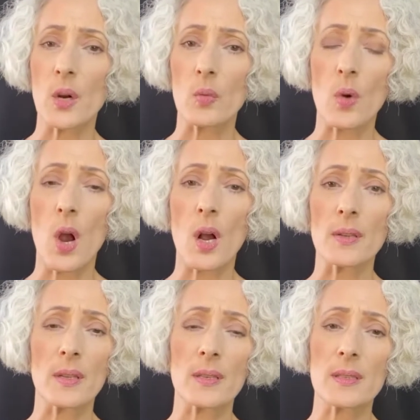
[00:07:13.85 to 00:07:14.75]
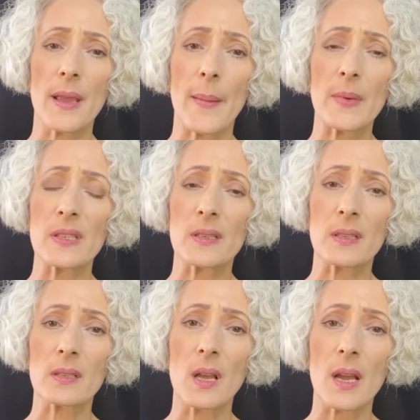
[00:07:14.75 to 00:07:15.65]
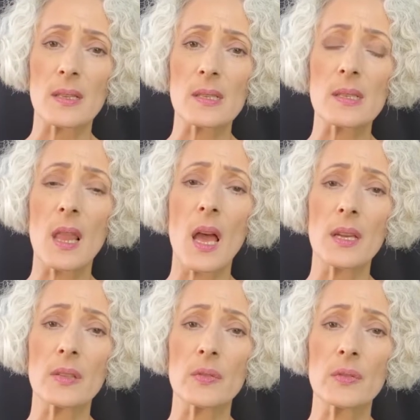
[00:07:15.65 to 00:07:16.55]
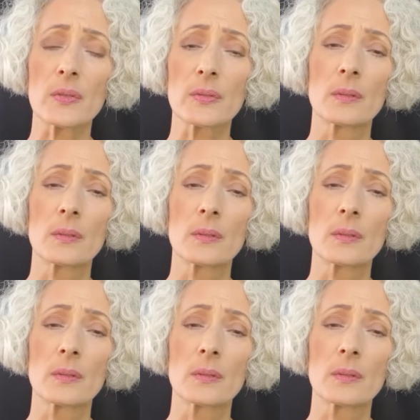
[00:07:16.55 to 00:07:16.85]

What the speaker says: a wrong that has happened in the client's life,